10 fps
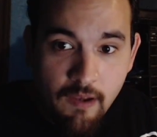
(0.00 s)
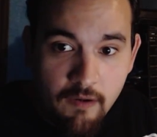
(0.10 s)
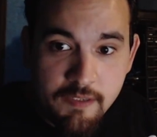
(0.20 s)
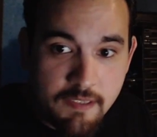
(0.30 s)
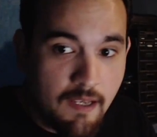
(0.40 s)

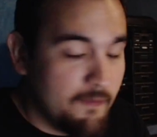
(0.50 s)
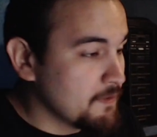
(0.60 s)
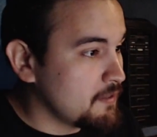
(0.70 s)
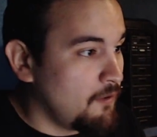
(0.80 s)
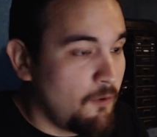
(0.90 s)

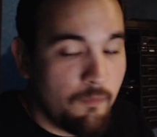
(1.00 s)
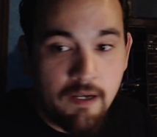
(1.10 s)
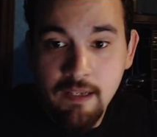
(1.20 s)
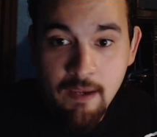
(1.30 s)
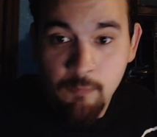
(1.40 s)
ourselves
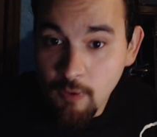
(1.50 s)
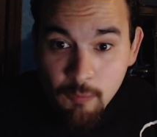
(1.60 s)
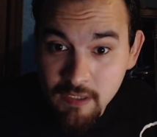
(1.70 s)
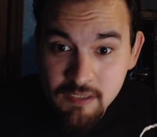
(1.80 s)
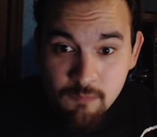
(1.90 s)
already, and we're
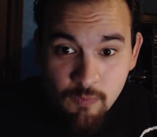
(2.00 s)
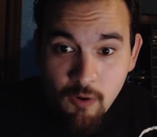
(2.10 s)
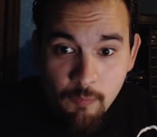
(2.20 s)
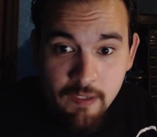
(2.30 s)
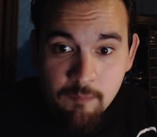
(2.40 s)

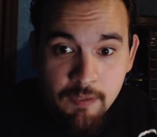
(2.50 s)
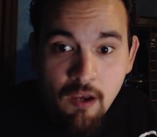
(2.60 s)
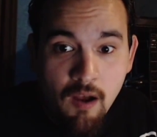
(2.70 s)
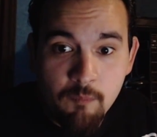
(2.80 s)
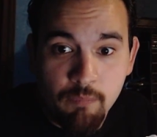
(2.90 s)
already
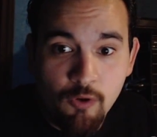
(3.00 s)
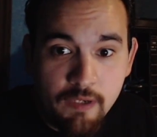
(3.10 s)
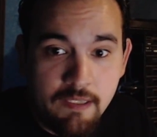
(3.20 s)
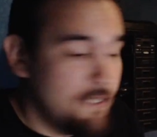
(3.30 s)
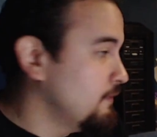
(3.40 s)
beyond
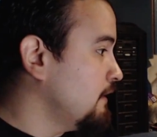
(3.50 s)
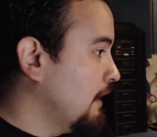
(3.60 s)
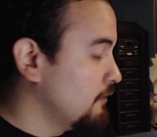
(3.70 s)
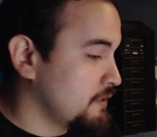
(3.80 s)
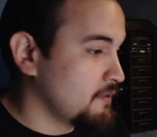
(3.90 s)
broken even
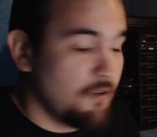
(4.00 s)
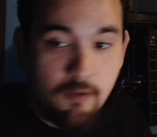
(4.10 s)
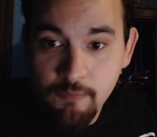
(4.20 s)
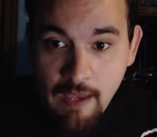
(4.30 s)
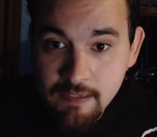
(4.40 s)
now. So that's